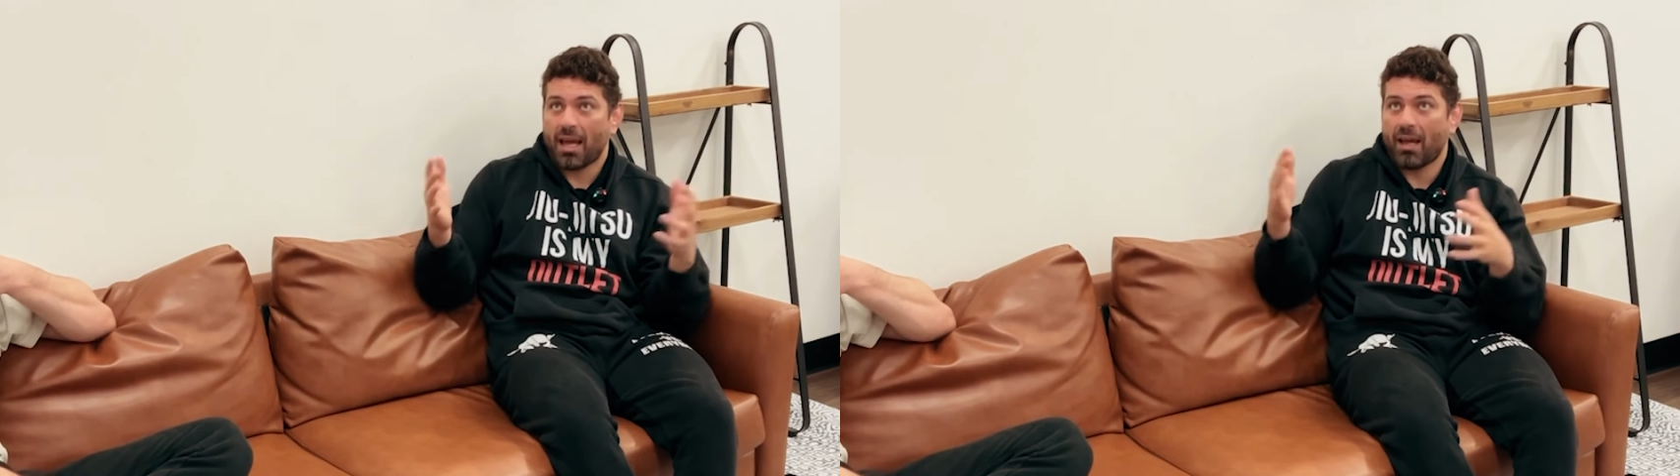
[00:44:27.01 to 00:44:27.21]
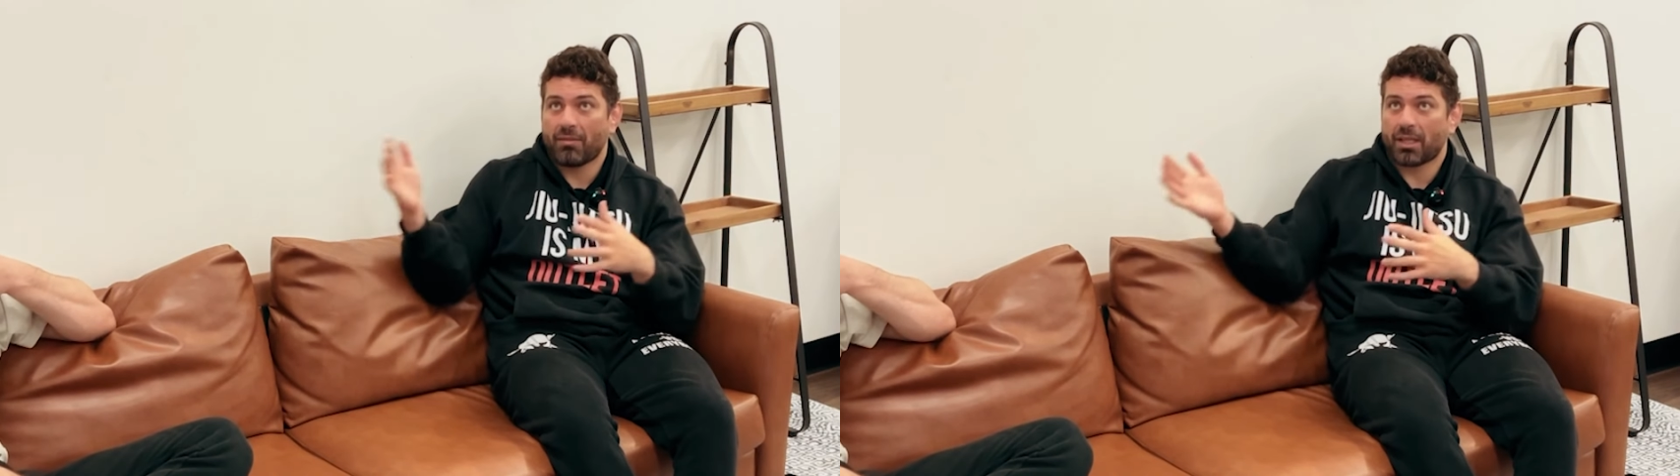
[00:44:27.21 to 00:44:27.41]

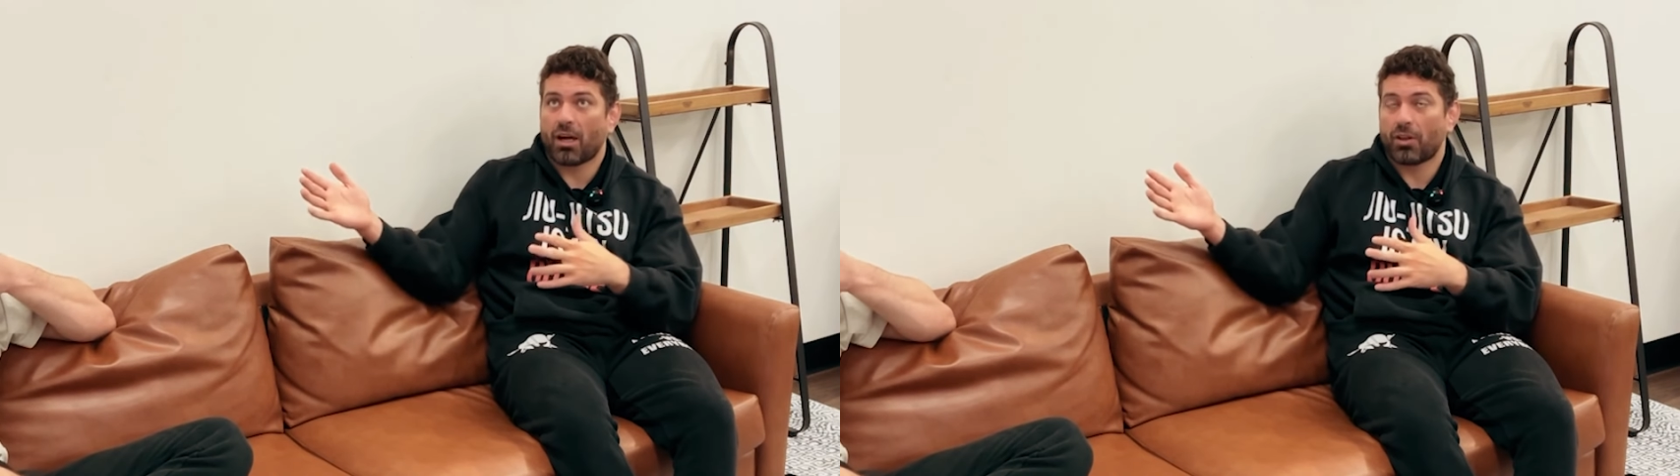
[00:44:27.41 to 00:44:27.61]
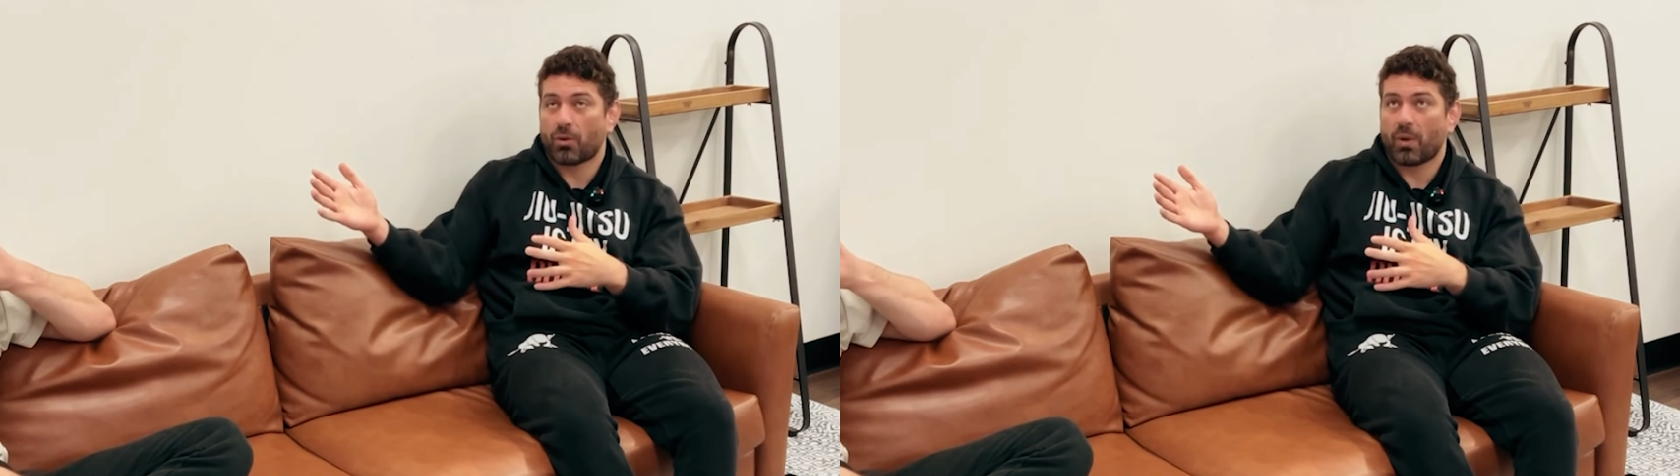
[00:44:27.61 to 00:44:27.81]
have like
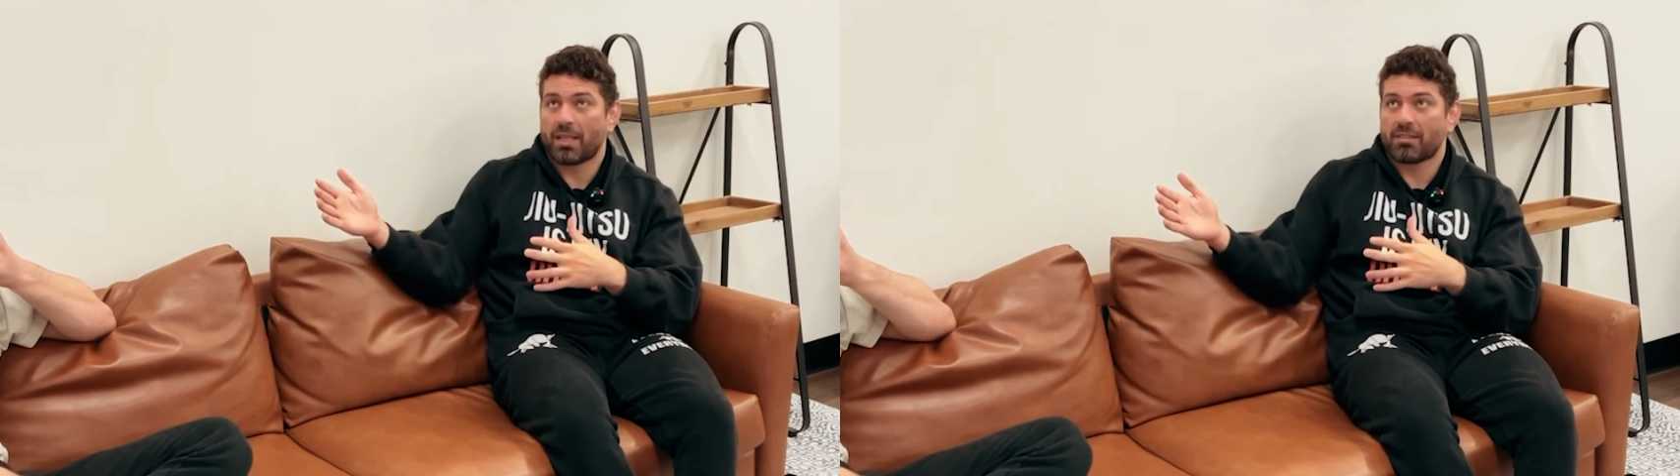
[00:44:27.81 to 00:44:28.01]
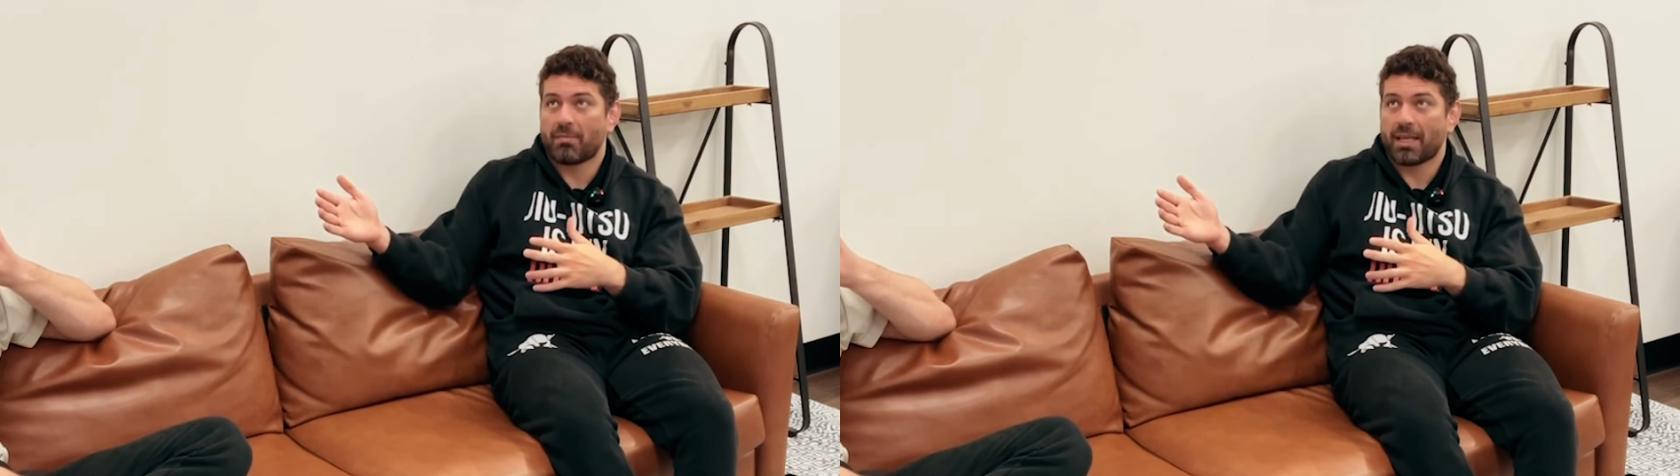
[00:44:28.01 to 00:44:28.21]
other
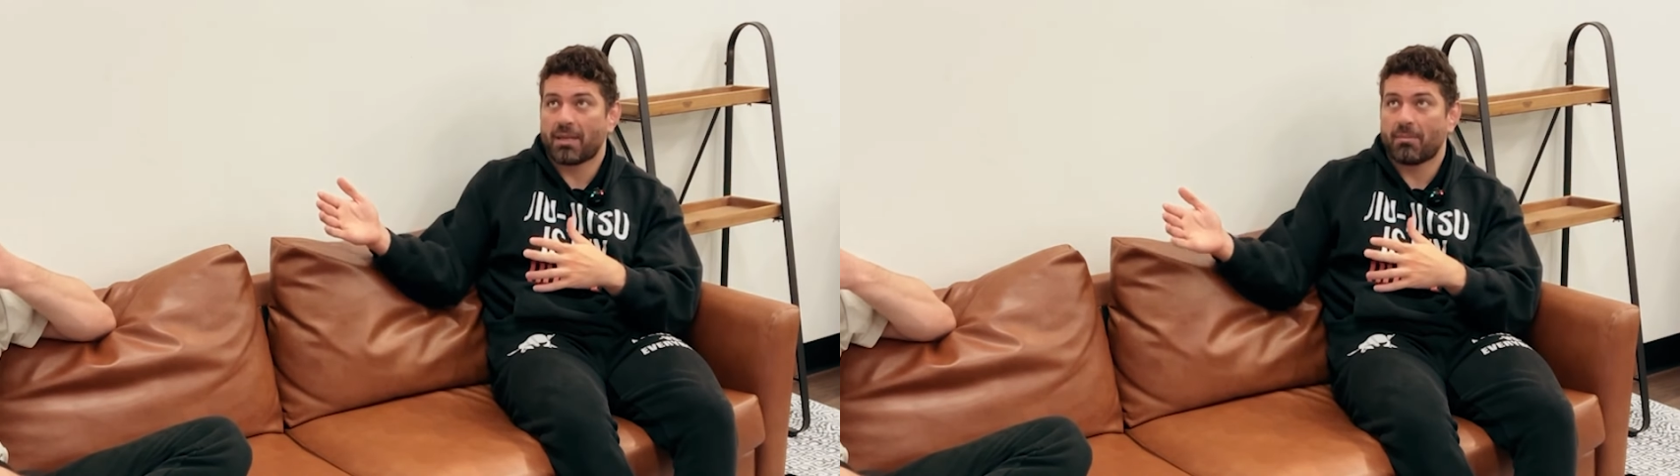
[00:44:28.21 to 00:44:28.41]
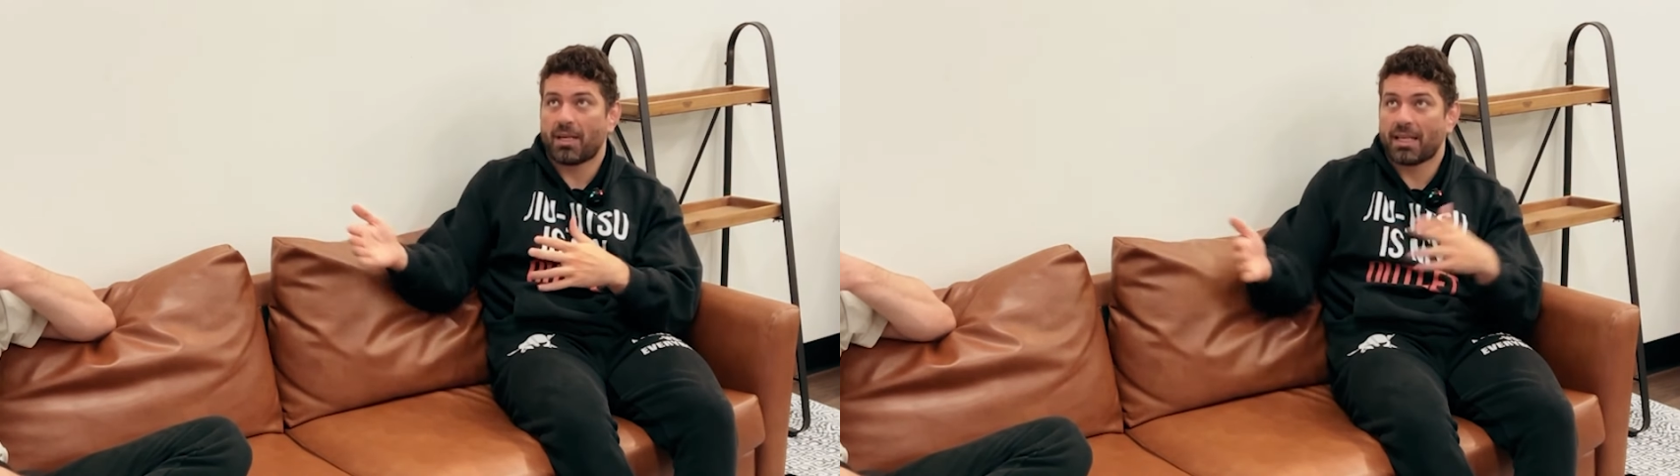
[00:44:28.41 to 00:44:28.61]
ways of
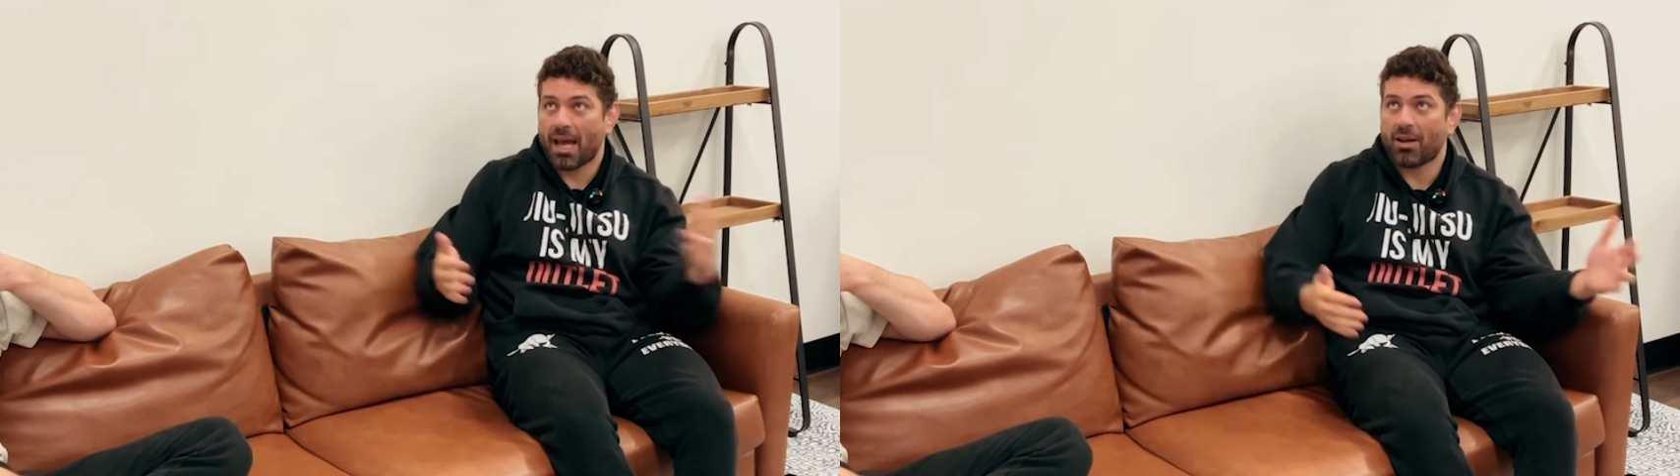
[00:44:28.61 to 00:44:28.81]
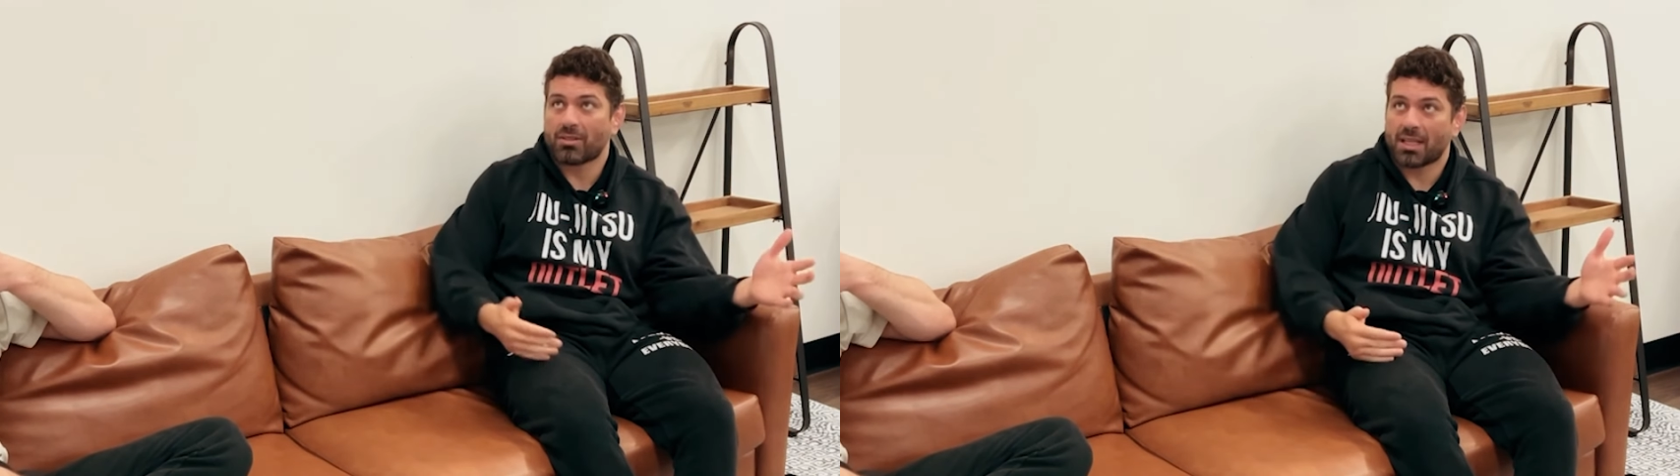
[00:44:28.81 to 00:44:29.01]
making
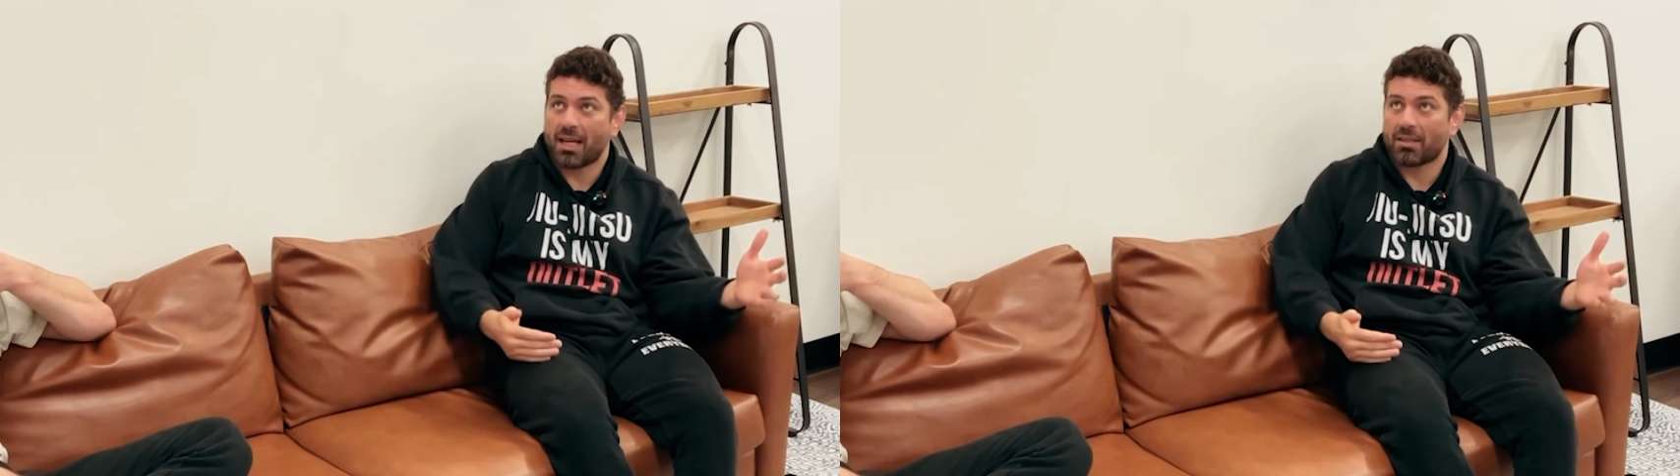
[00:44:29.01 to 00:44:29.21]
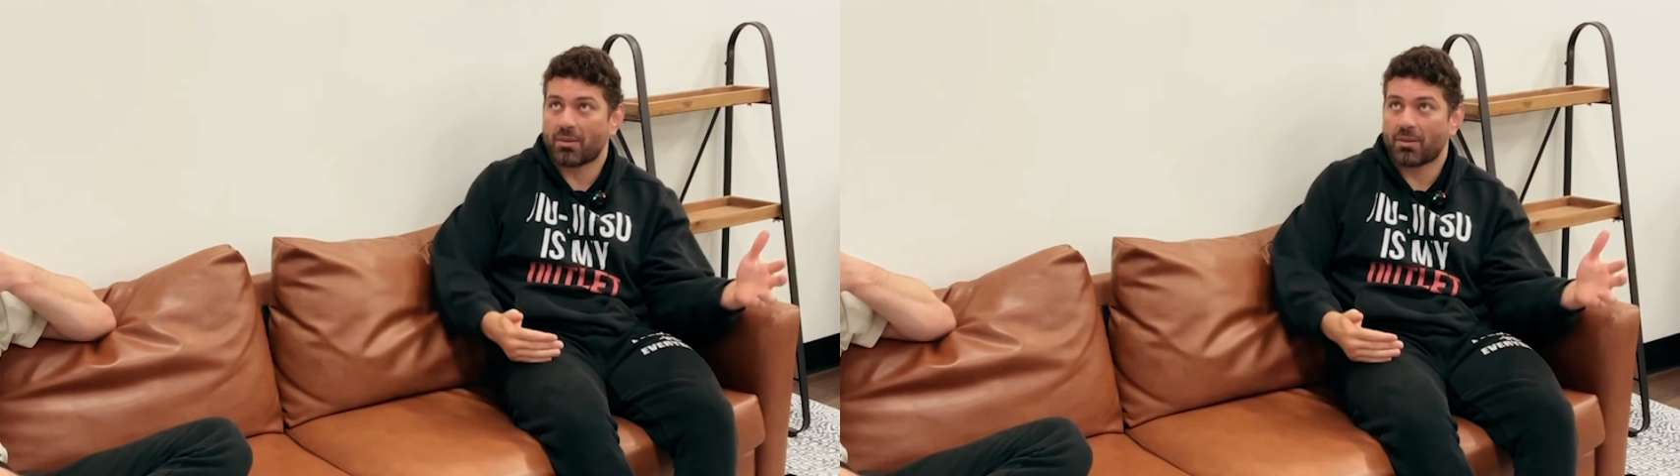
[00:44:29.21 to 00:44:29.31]
money outside